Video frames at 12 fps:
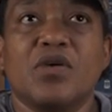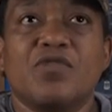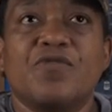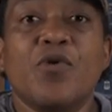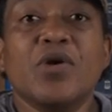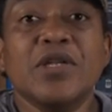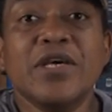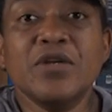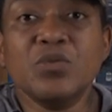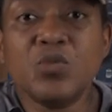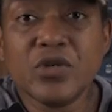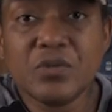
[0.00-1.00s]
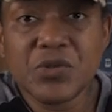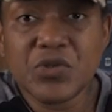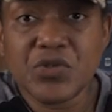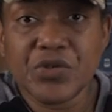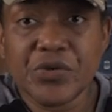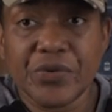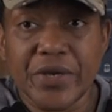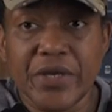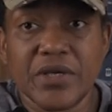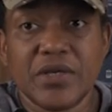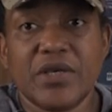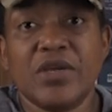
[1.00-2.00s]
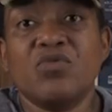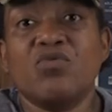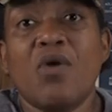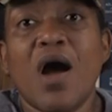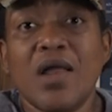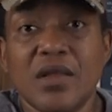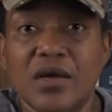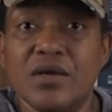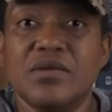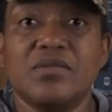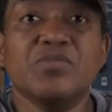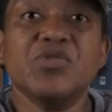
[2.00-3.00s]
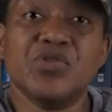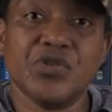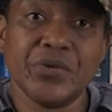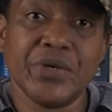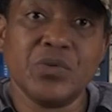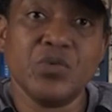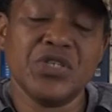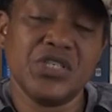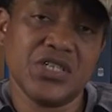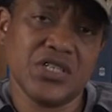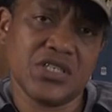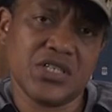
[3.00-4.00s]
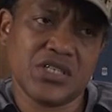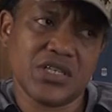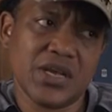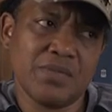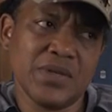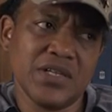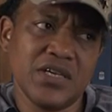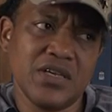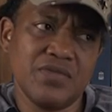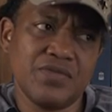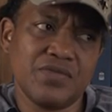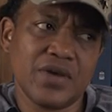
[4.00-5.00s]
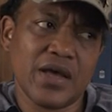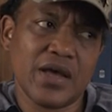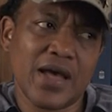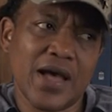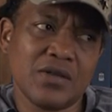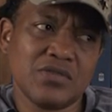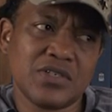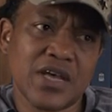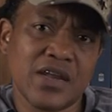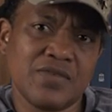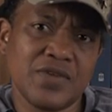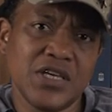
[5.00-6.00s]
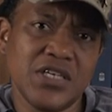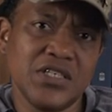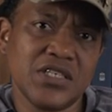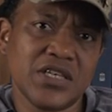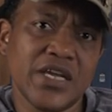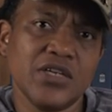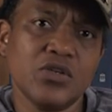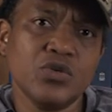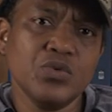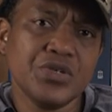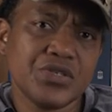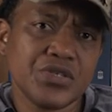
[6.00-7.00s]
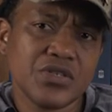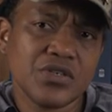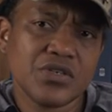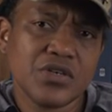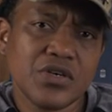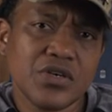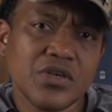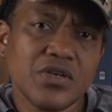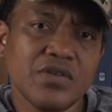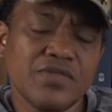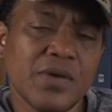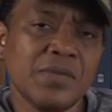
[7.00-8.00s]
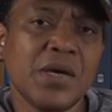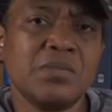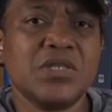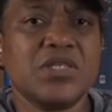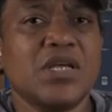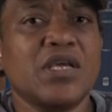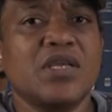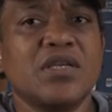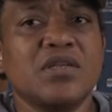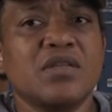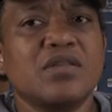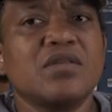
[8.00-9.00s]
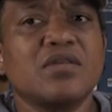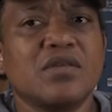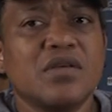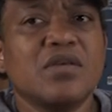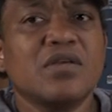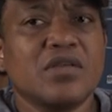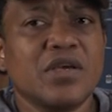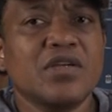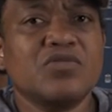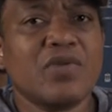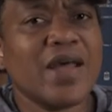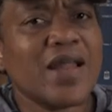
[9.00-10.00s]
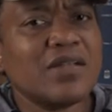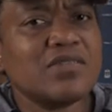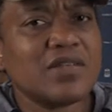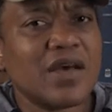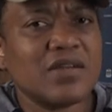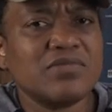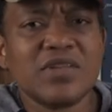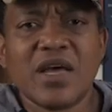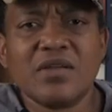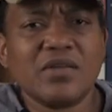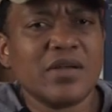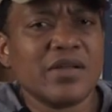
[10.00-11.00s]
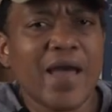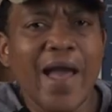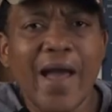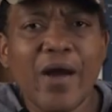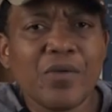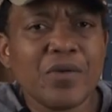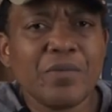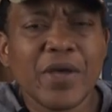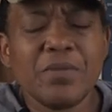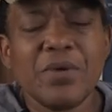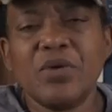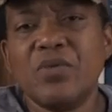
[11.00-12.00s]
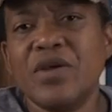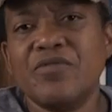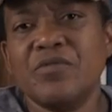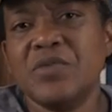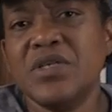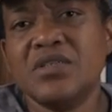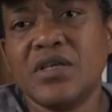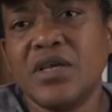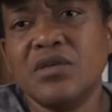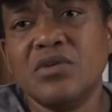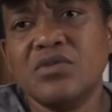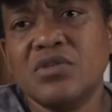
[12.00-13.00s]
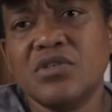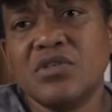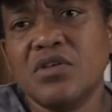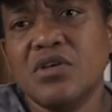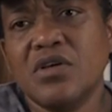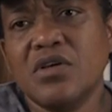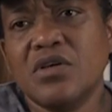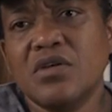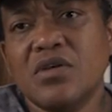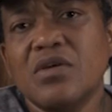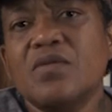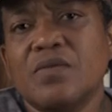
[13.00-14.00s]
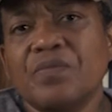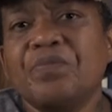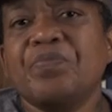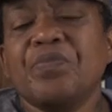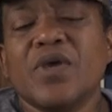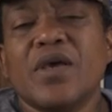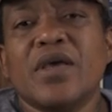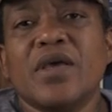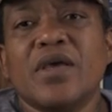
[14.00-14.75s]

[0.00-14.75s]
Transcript: Fort Leonard Wood, Missouri, in Rolla, Missouri, which is, I believe, outside of East St. Louis, if I'm not mistaken. Yeah, it's right outside. It's like an hour maybe away from East St. Louis. And